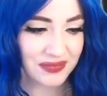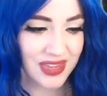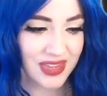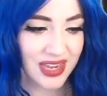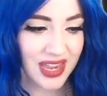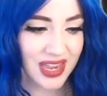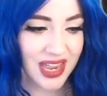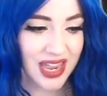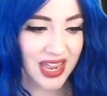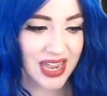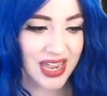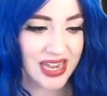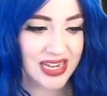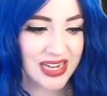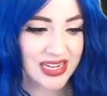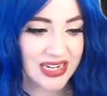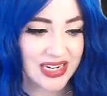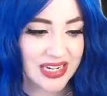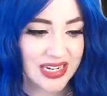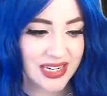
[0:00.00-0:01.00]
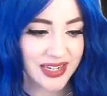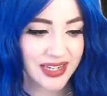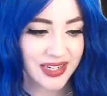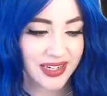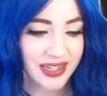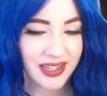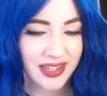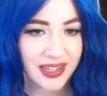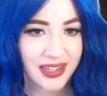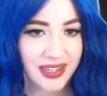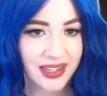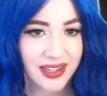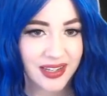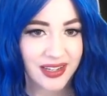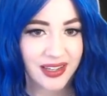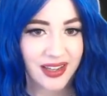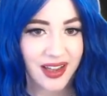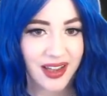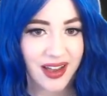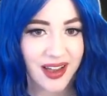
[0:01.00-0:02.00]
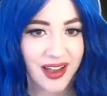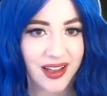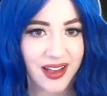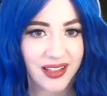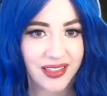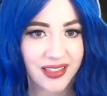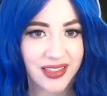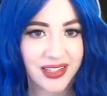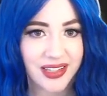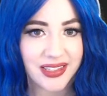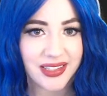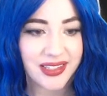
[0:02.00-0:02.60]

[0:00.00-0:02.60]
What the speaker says: And let's